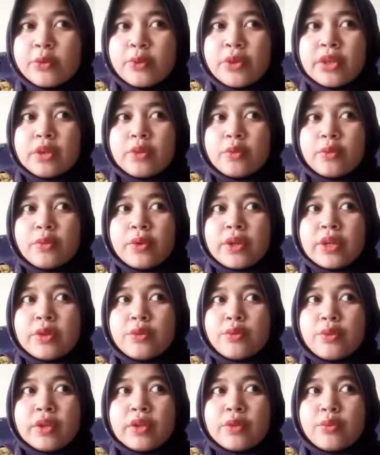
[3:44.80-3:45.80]

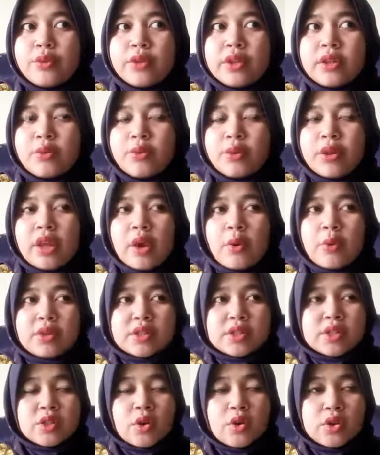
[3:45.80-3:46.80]
with
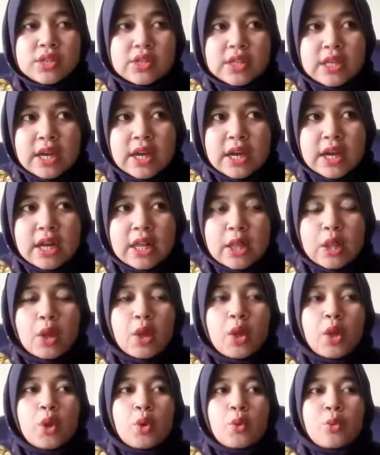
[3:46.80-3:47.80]
our social,
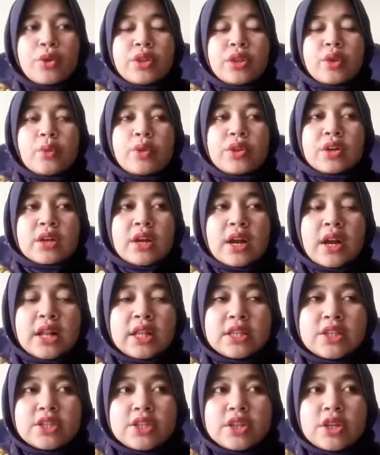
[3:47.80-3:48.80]
with our
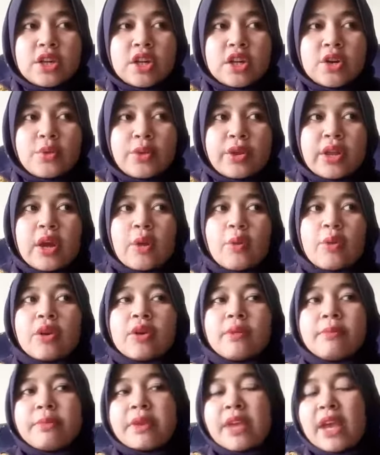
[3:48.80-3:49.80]
culture, with
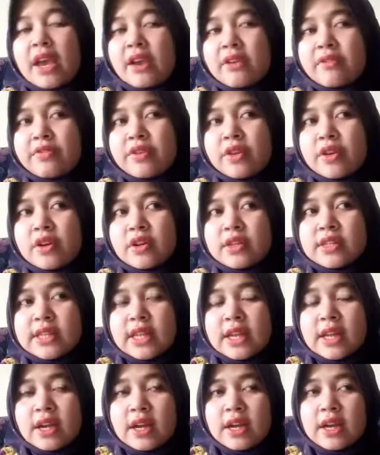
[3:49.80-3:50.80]
our
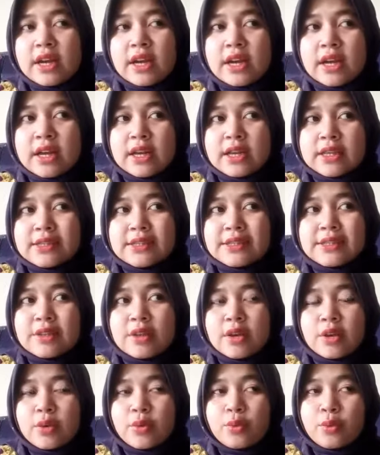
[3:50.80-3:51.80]
behaviors.
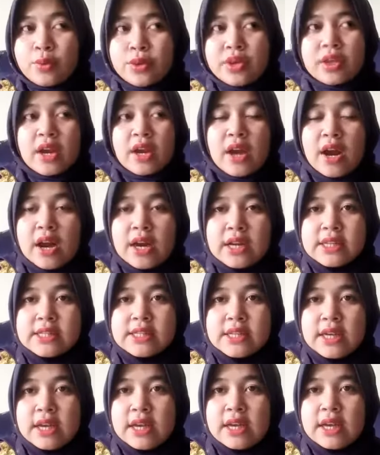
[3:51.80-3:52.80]
We are
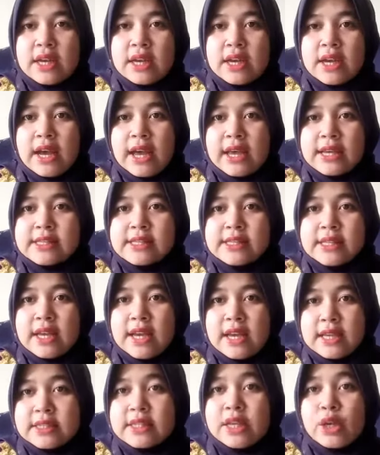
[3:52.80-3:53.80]
as
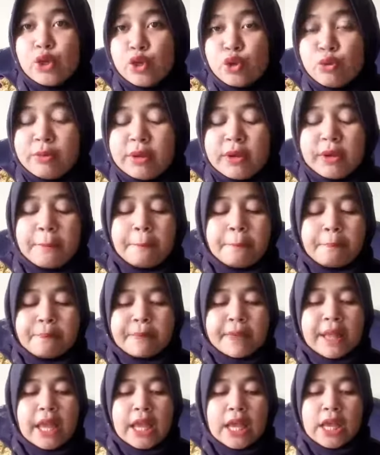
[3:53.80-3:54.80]
a human.
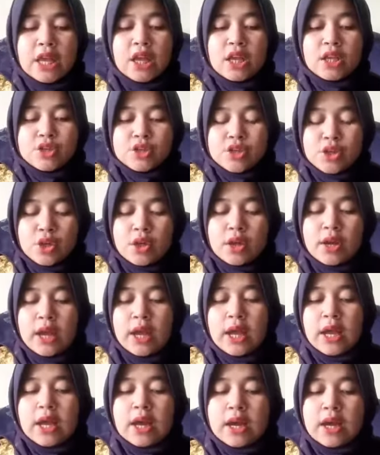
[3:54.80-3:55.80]
So
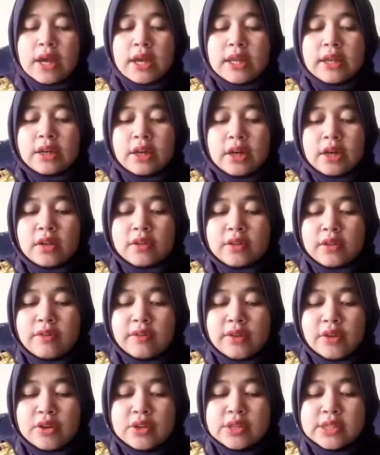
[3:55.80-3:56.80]
in
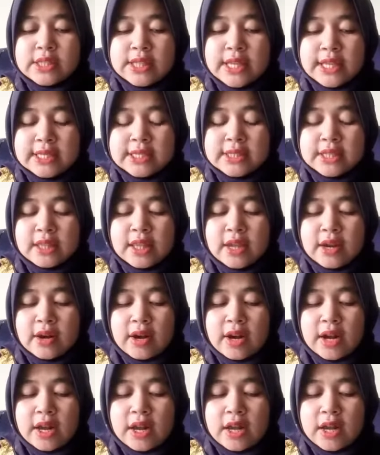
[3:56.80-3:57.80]
cognitive linguistics,
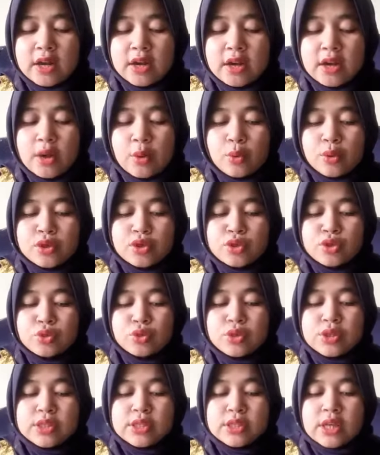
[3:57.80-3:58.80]
there are I want
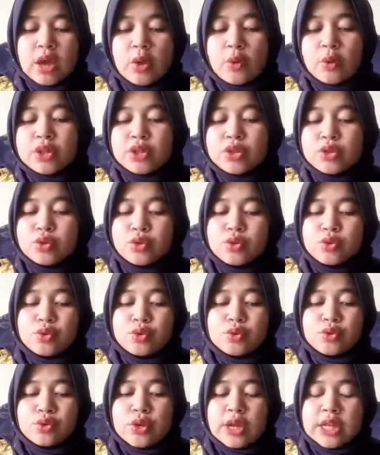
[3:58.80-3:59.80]

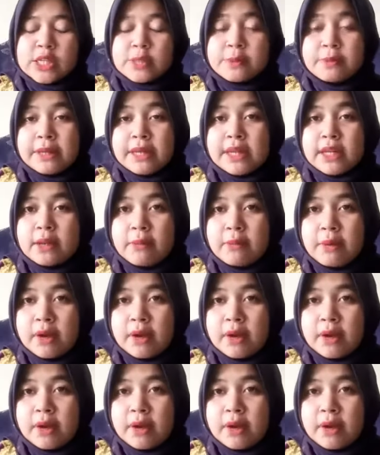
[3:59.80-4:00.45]
to explain